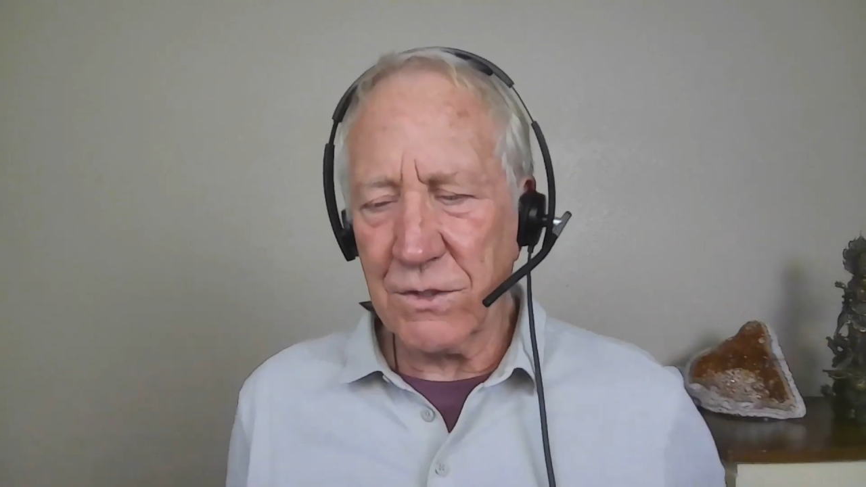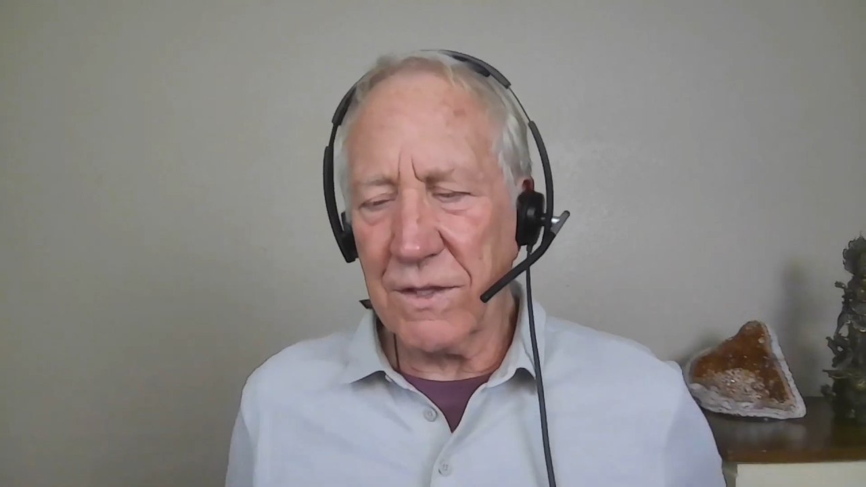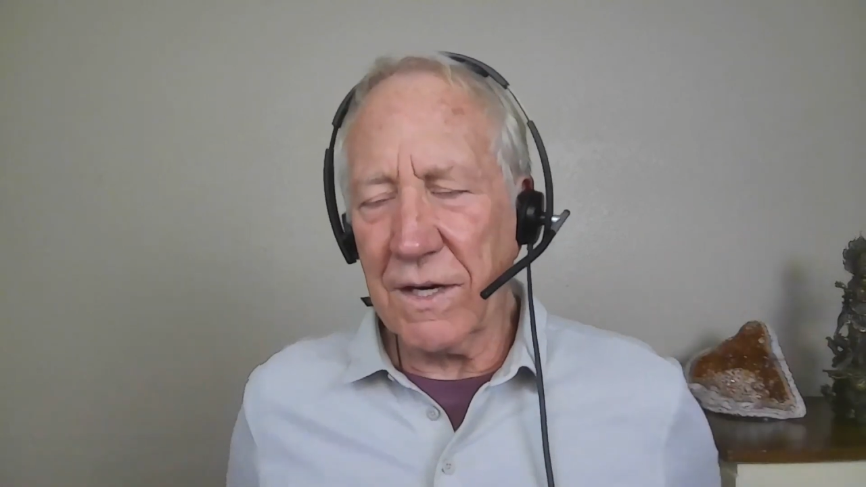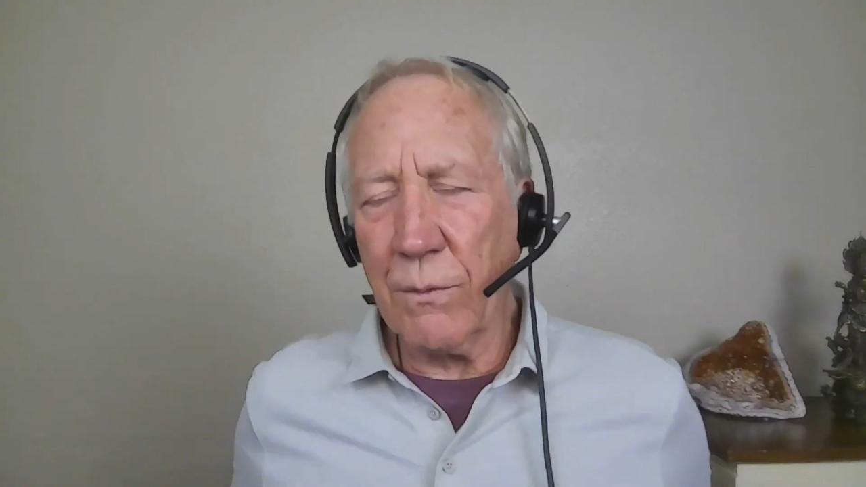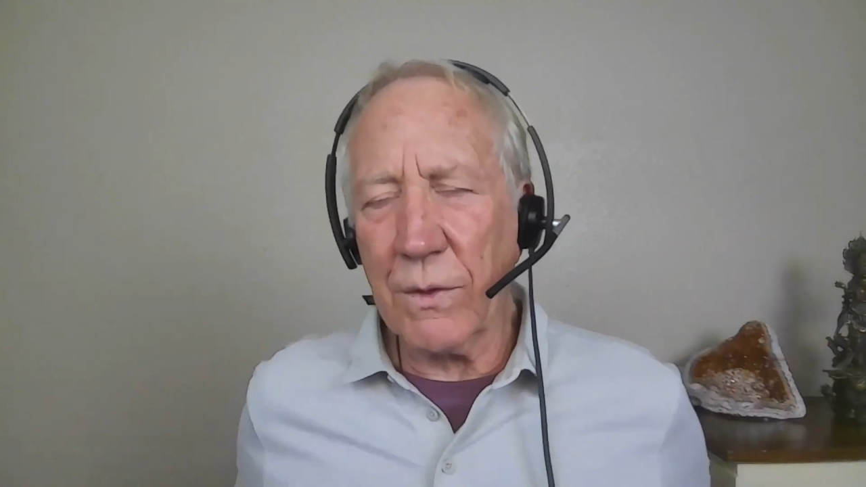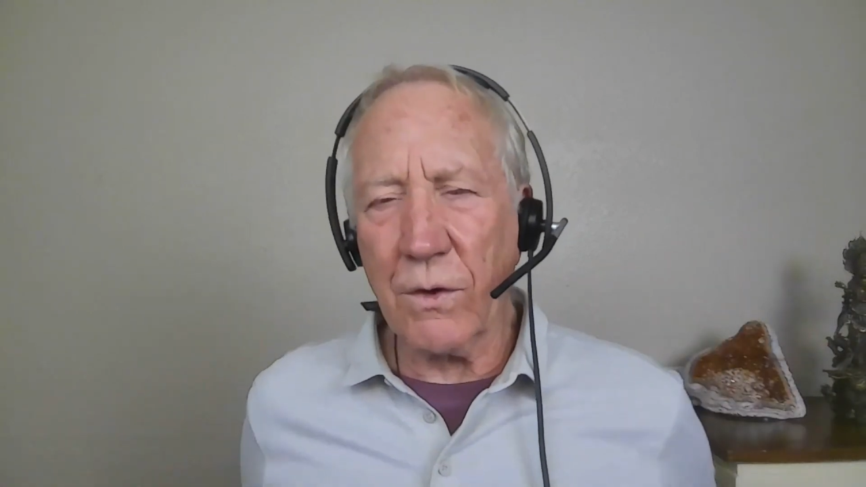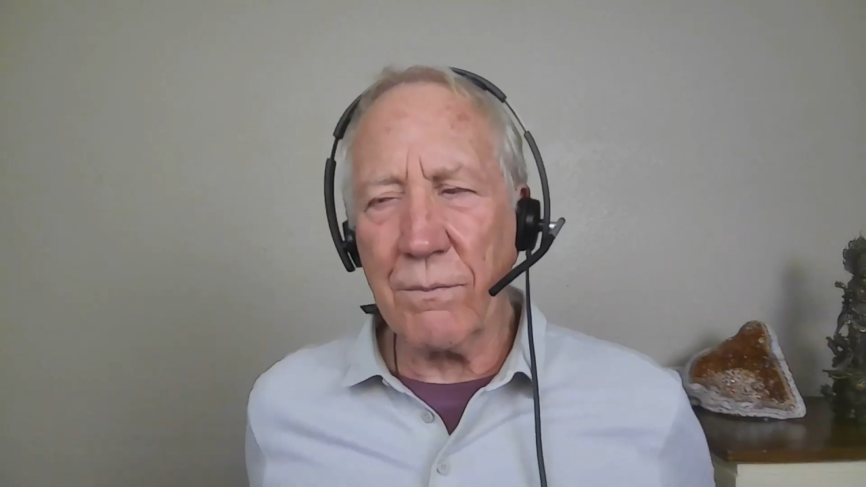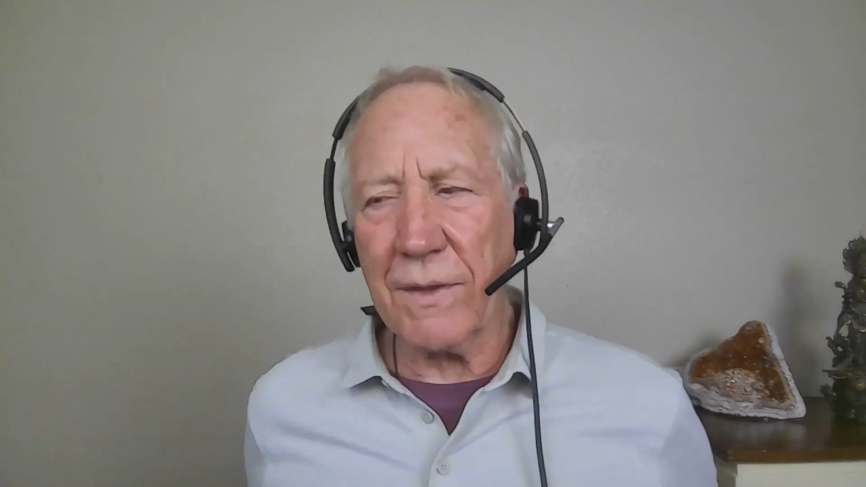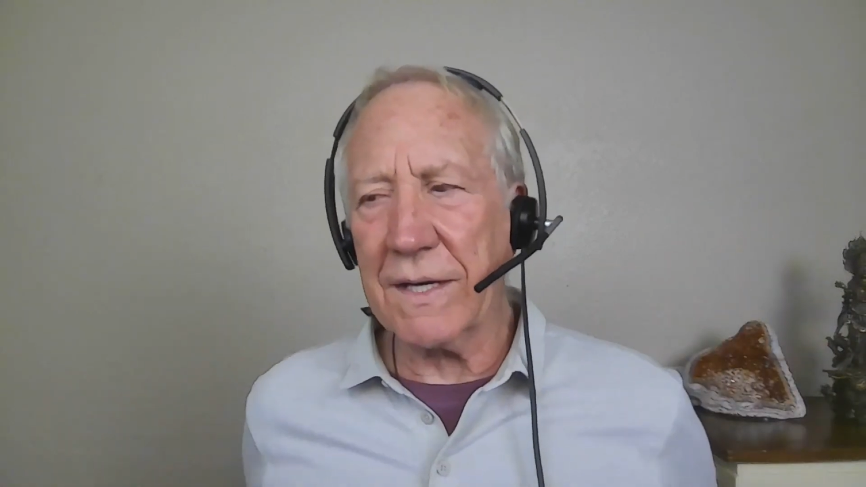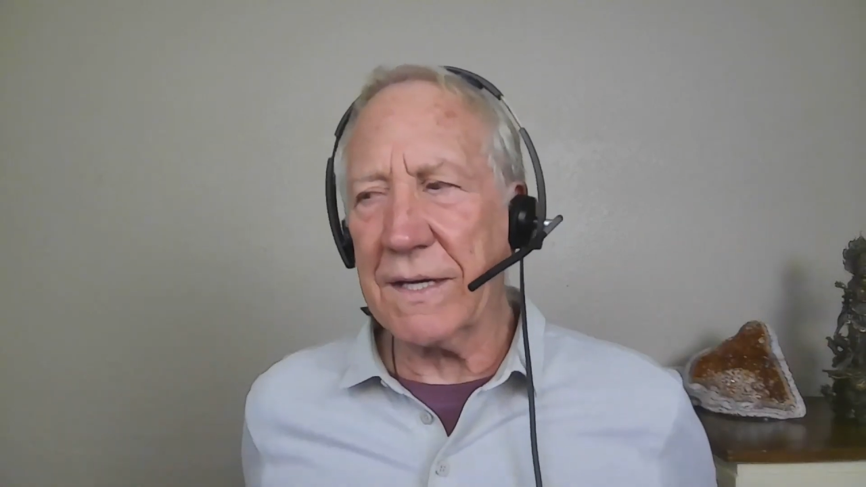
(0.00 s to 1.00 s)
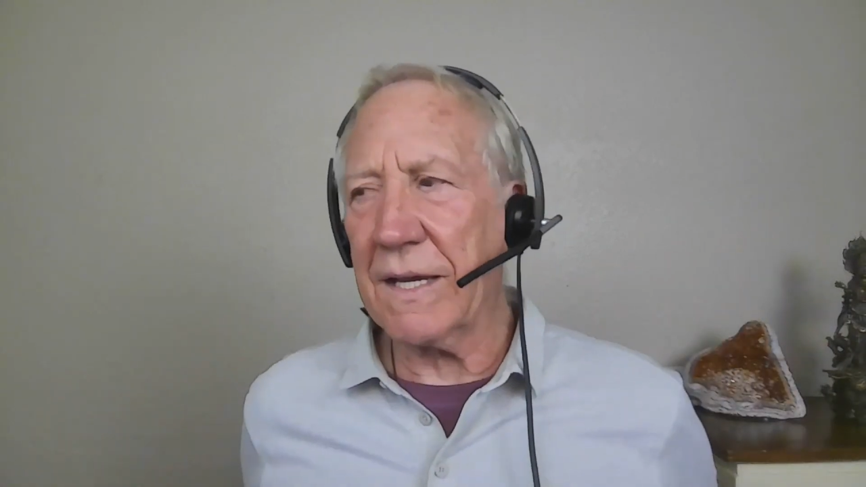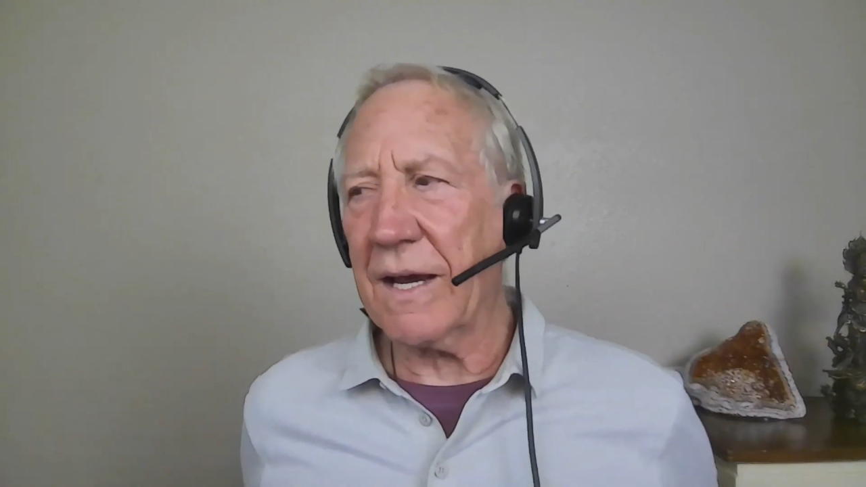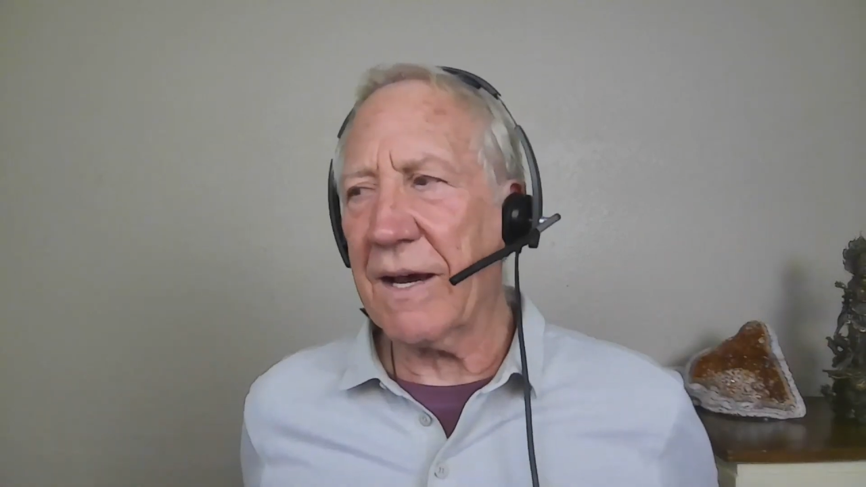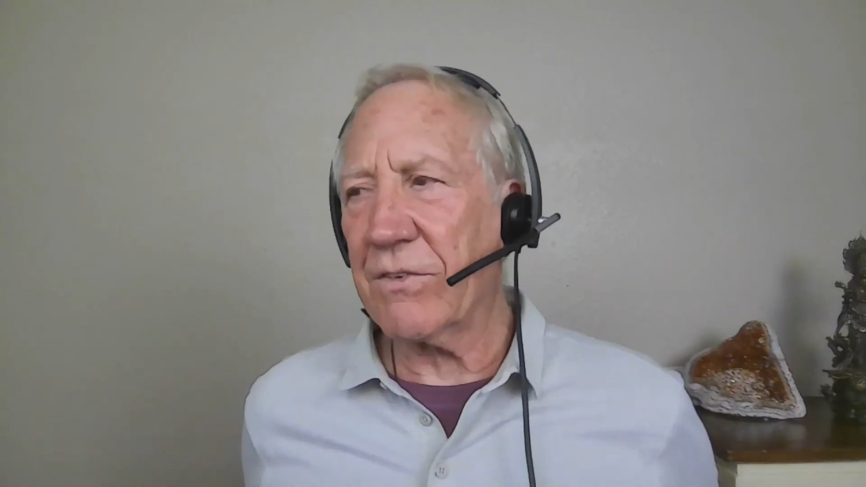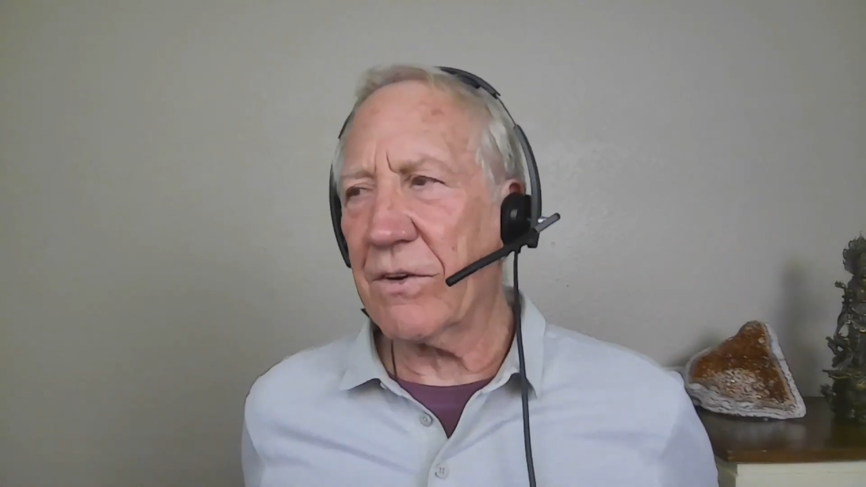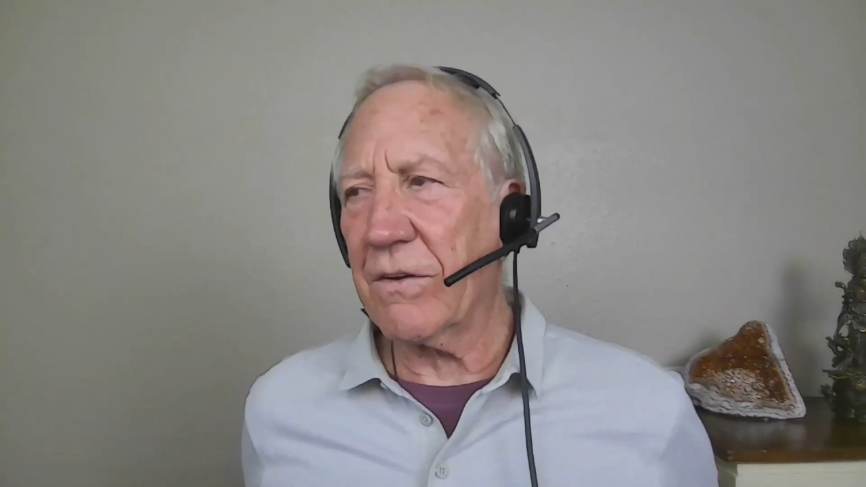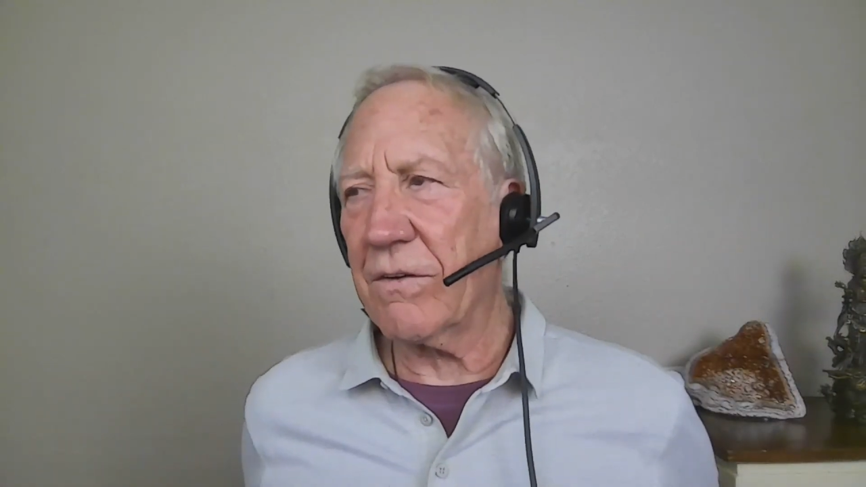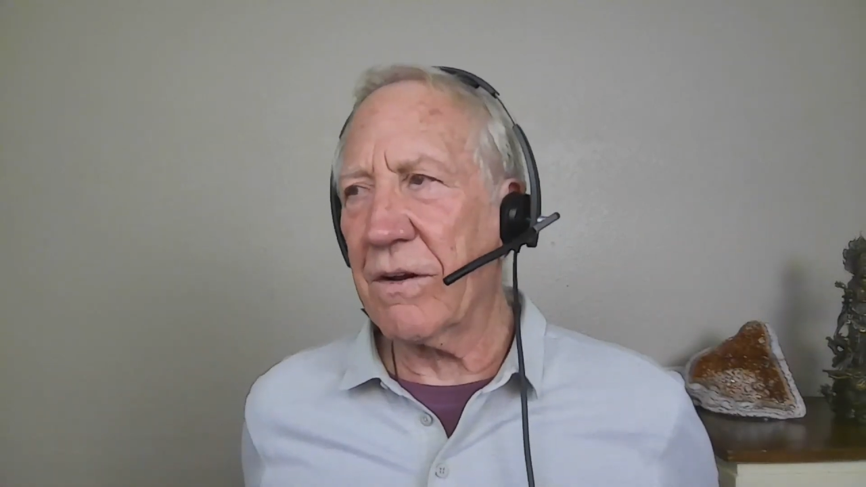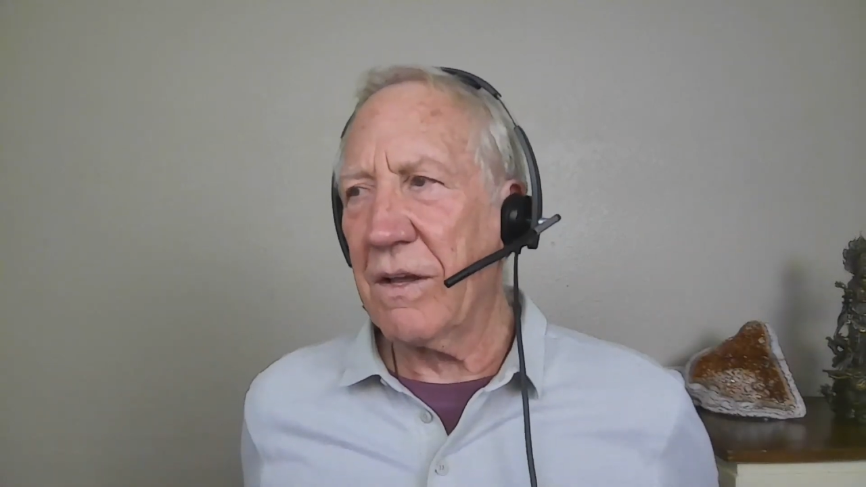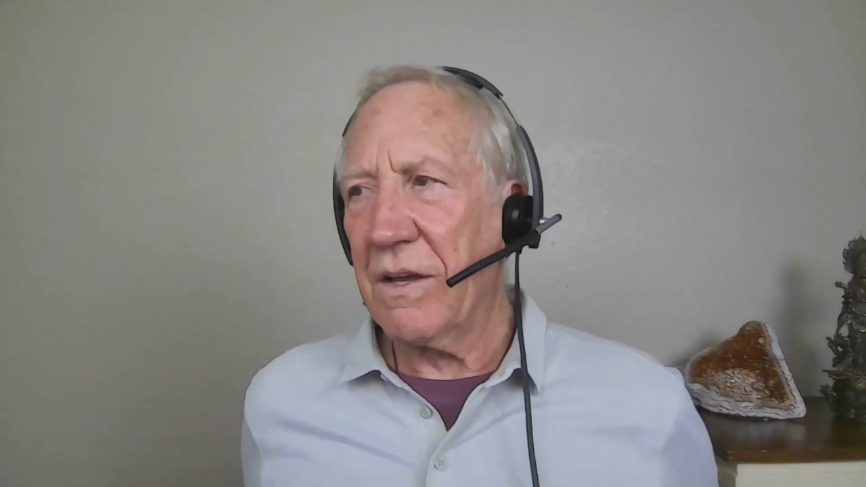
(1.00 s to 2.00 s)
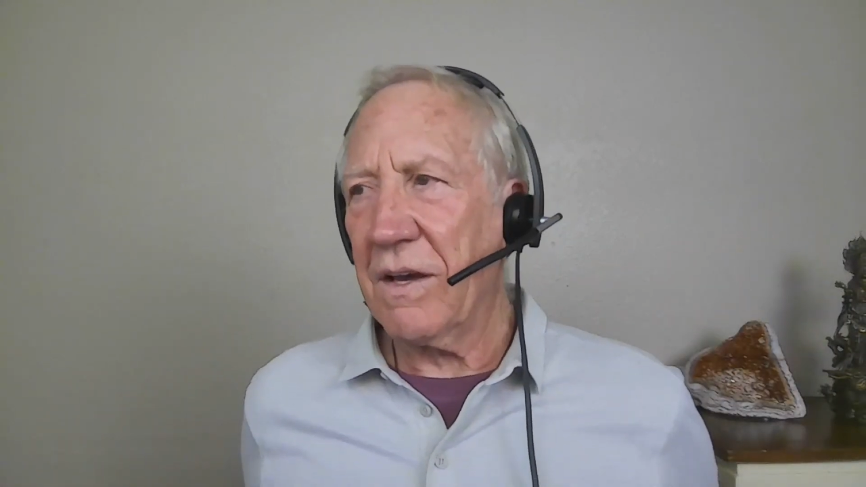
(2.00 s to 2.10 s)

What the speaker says: So then I went home that day afternoon,